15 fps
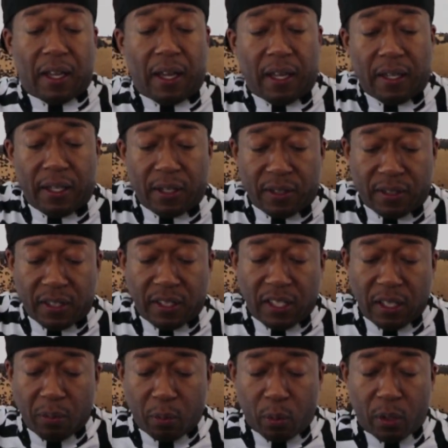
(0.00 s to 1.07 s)
and here's the
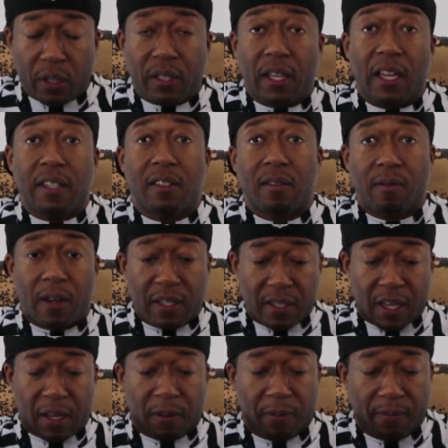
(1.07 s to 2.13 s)
keyboard case right
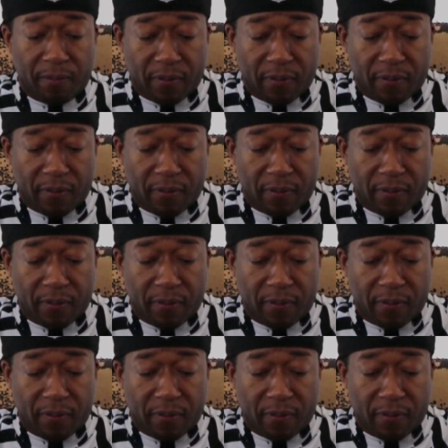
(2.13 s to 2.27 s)
now.